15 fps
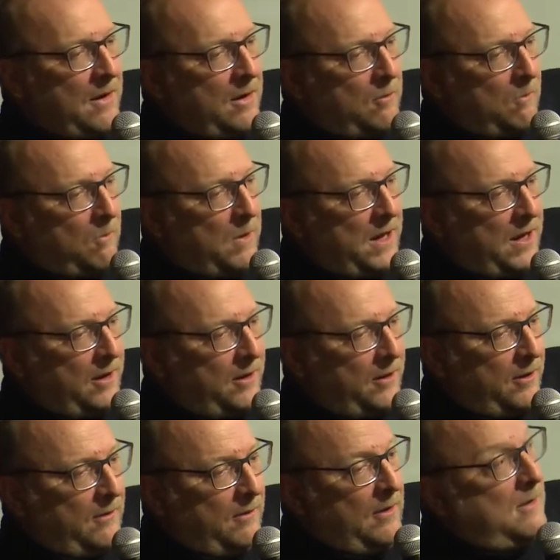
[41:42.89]

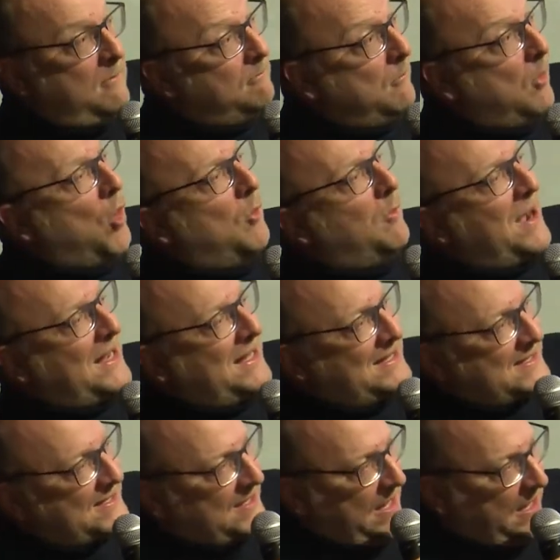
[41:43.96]
where MoMA
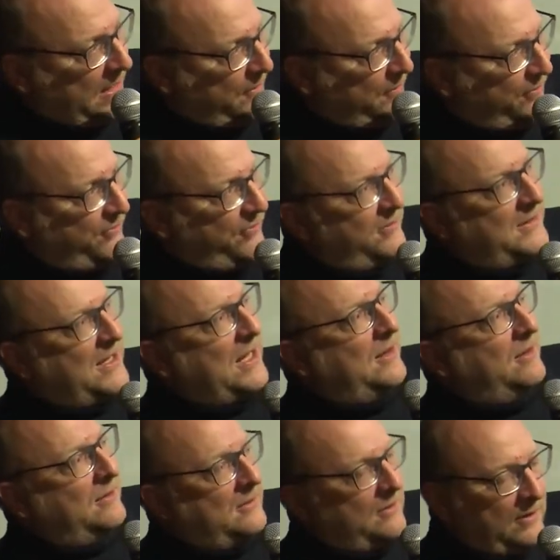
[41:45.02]
itself
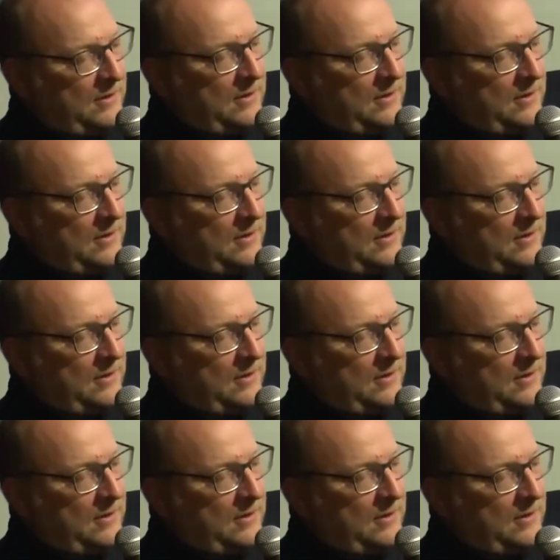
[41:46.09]
then